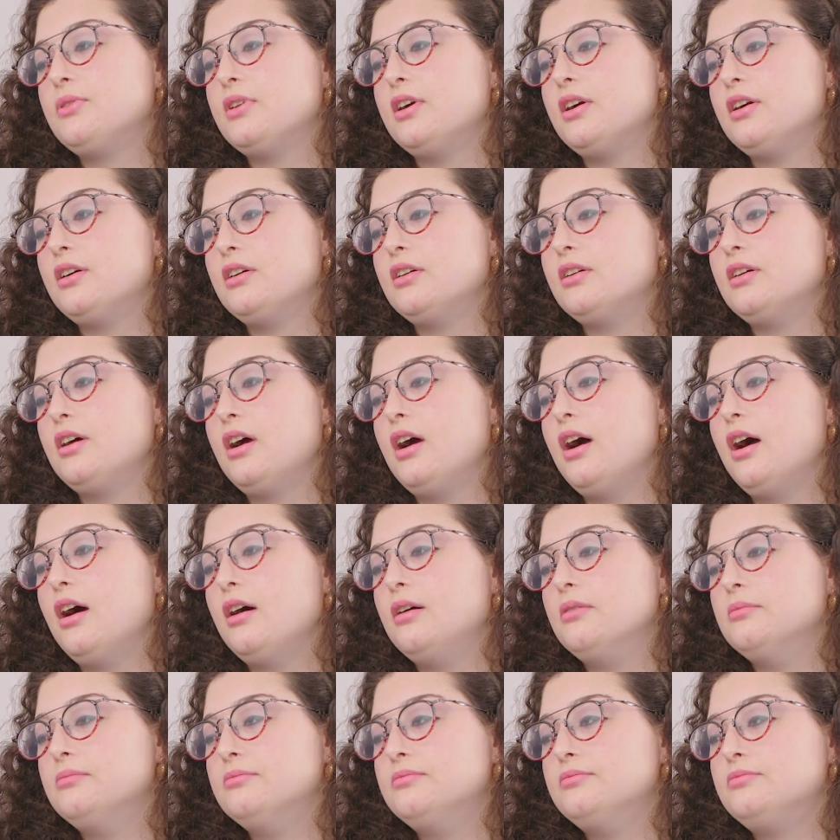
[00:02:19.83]
their
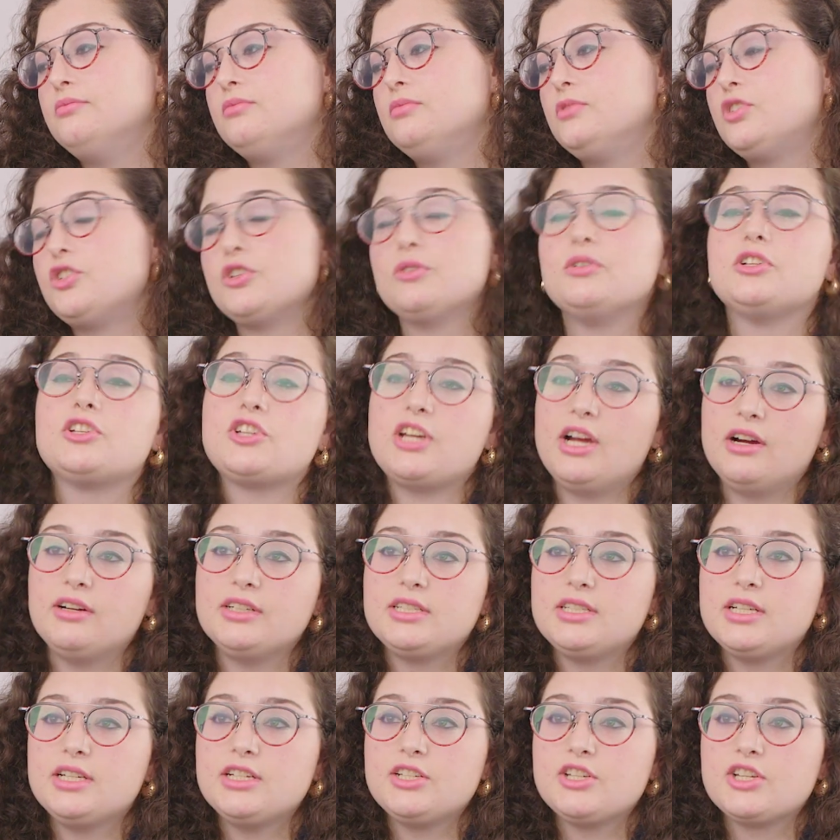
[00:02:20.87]
Jewish
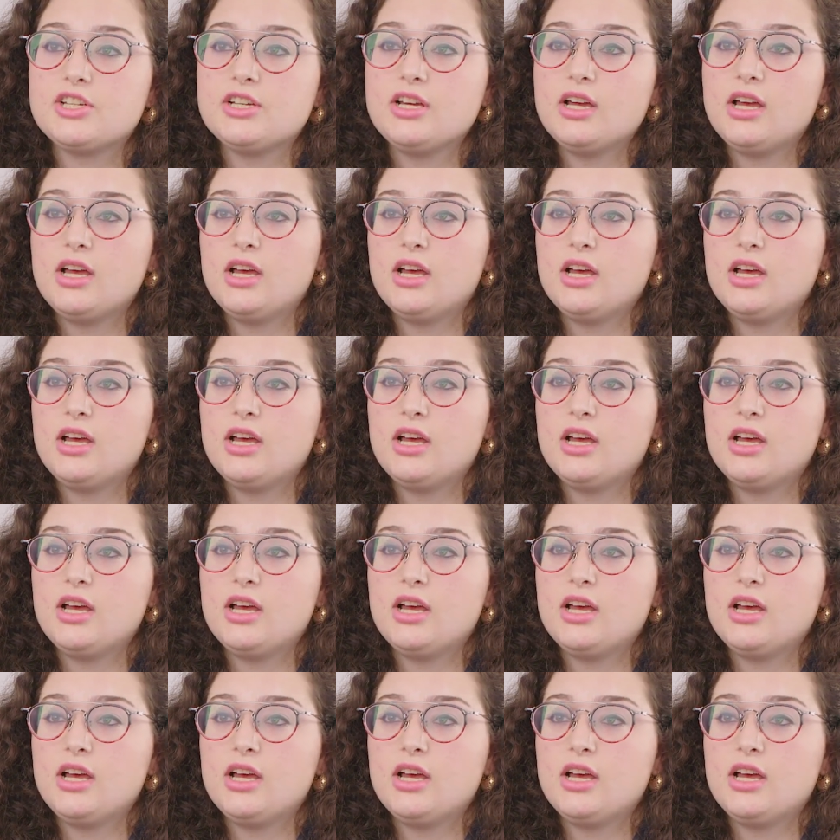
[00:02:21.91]
heritage.